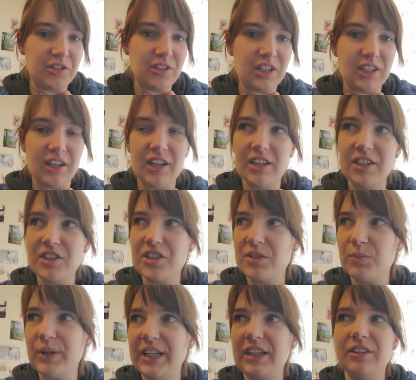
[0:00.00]
a just
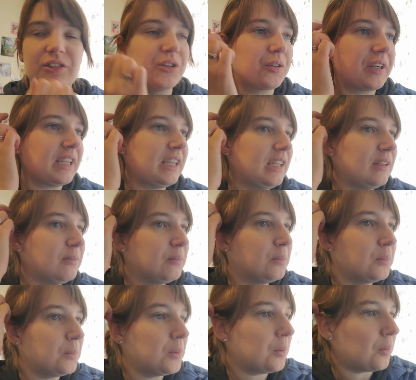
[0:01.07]
plain
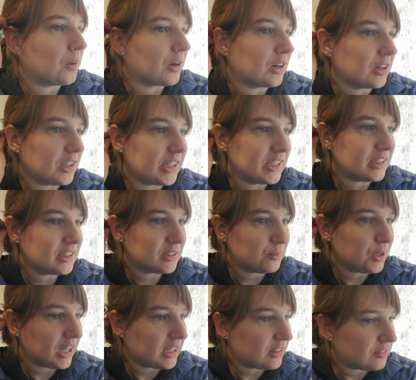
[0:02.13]
dream, or, like, some
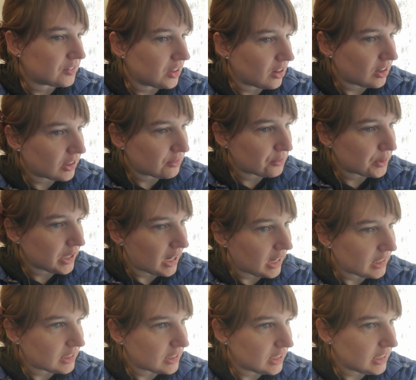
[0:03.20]
kind of
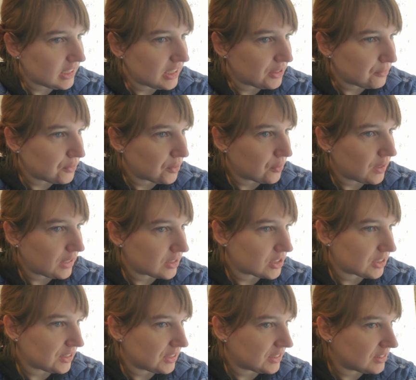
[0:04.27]
non-reality, and you don't
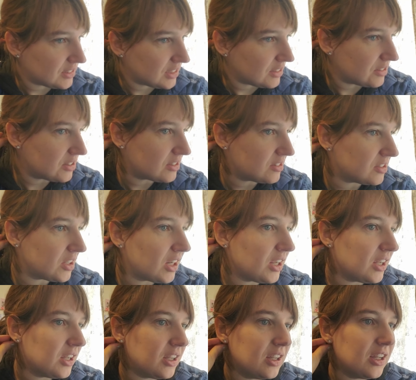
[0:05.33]
actually exist.
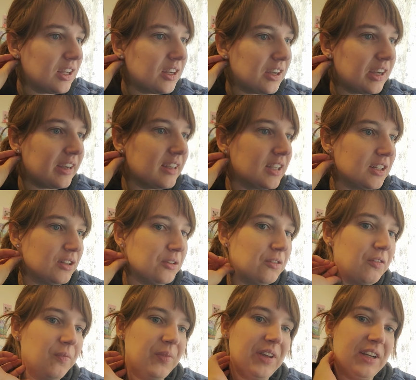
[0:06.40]
And you,
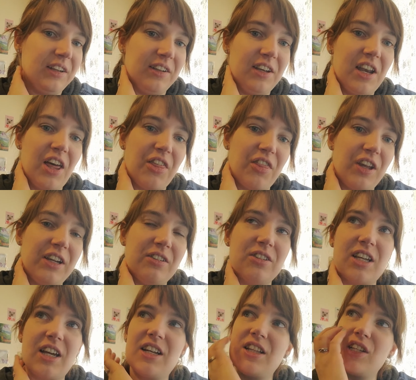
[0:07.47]
like, nothing
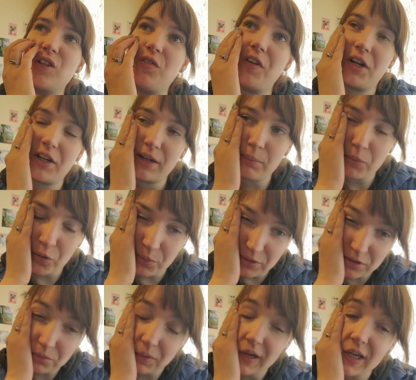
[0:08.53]
outside of this very
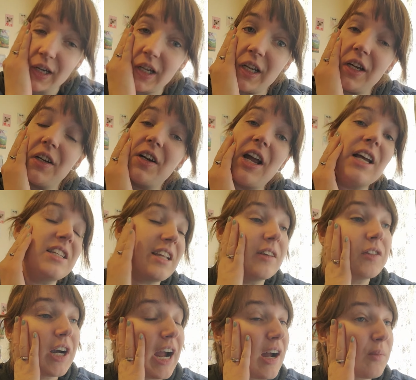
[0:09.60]
moment right here has
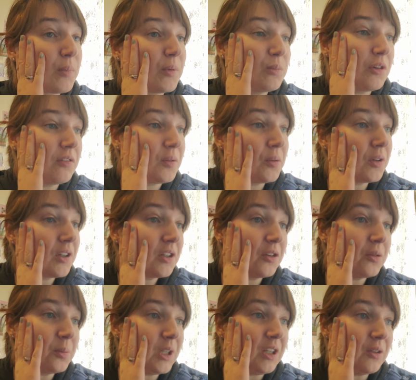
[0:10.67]
ever happened before.
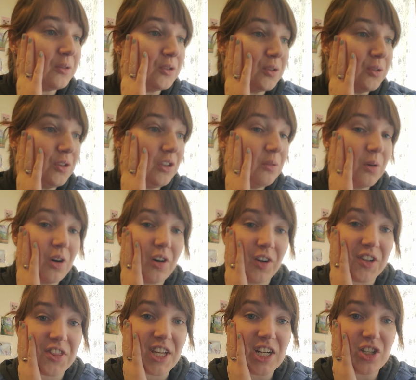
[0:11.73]
Nobody knows who you are, or
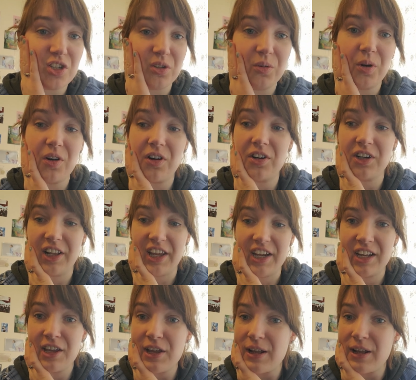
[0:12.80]
that you are, or, like,